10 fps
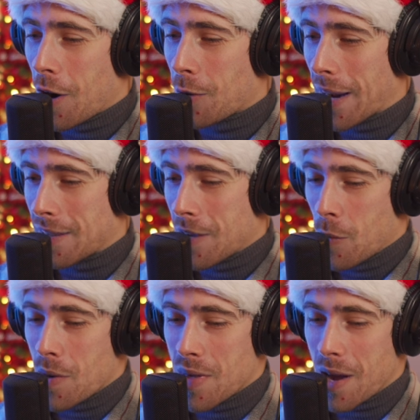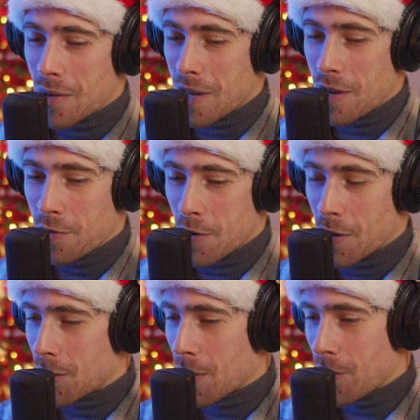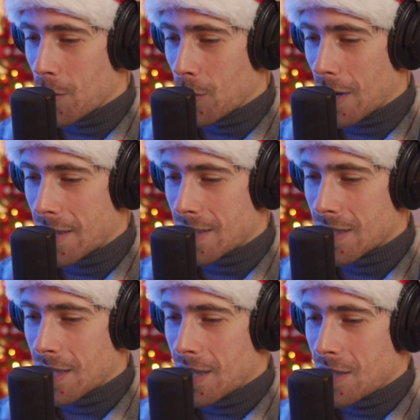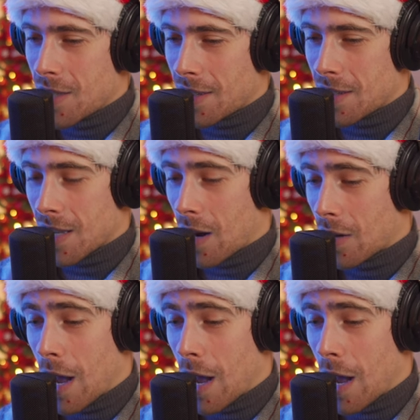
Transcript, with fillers: Alright, without any further ado, let's check this out.